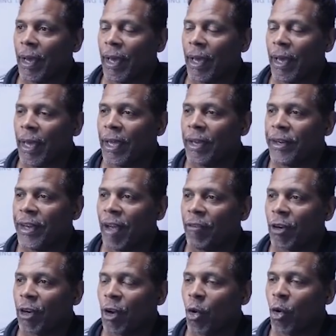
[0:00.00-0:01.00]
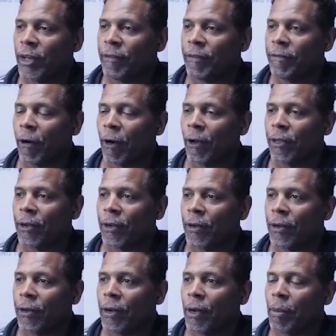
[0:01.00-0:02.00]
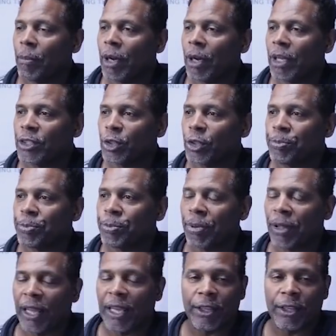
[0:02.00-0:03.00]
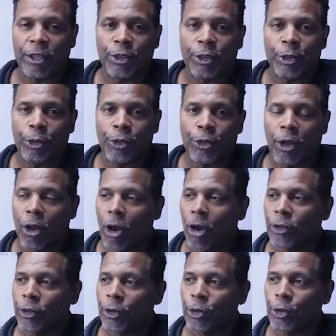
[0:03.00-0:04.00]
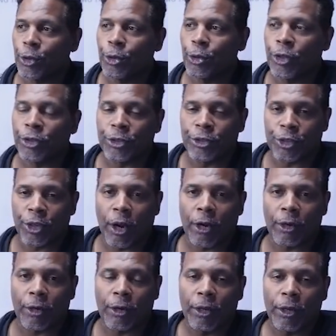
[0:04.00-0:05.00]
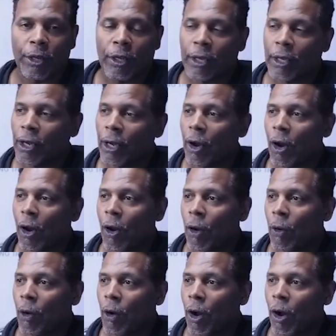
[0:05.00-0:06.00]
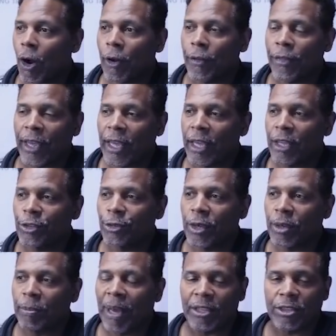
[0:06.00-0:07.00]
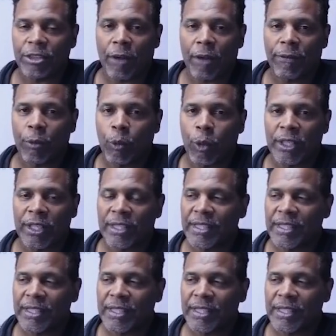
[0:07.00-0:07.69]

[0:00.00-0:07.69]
and never go any farther. But you do the chart or the entry based off of what it